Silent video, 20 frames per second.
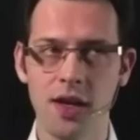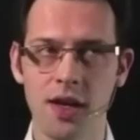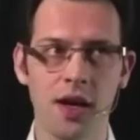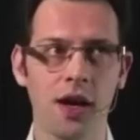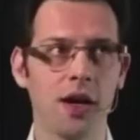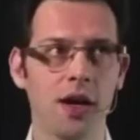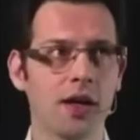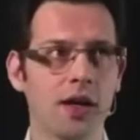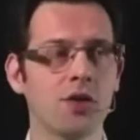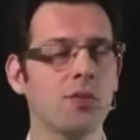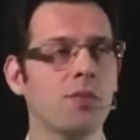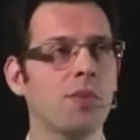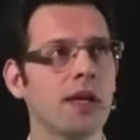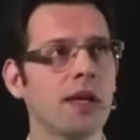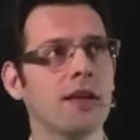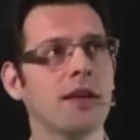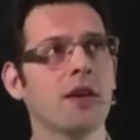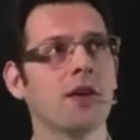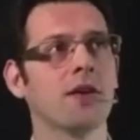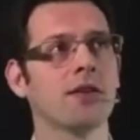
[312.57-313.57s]
It could be
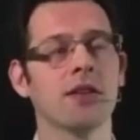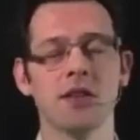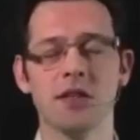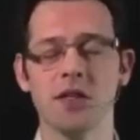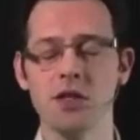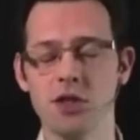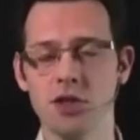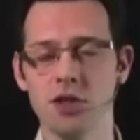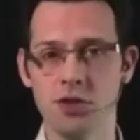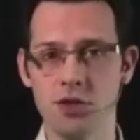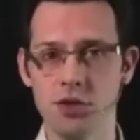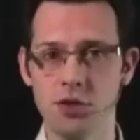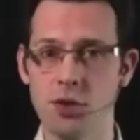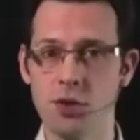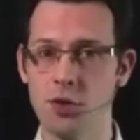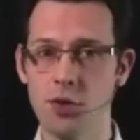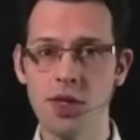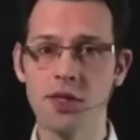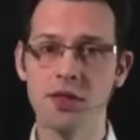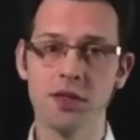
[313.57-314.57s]
your decision to
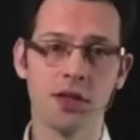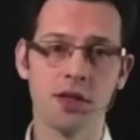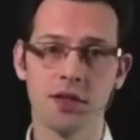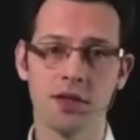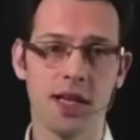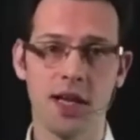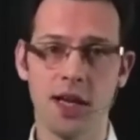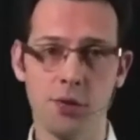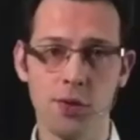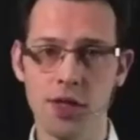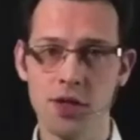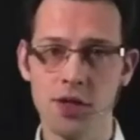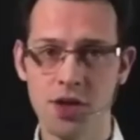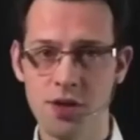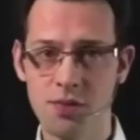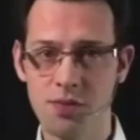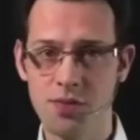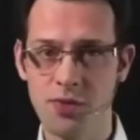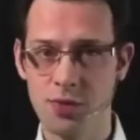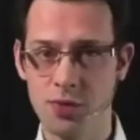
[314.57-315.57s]
quit your salary
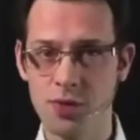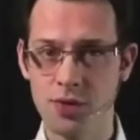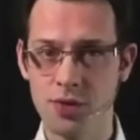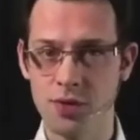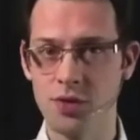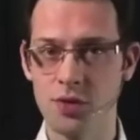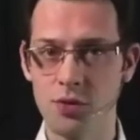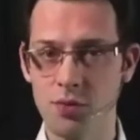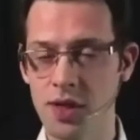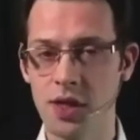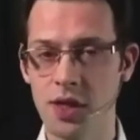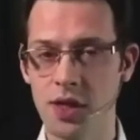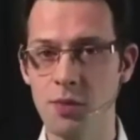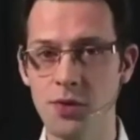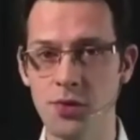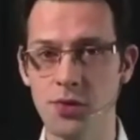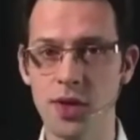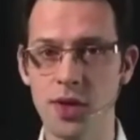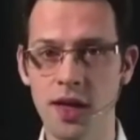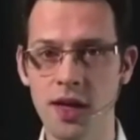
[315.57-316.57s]
job to become a
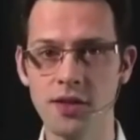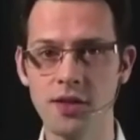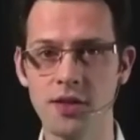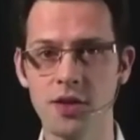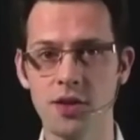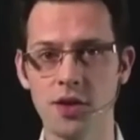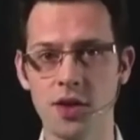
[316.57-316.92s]
freelancer.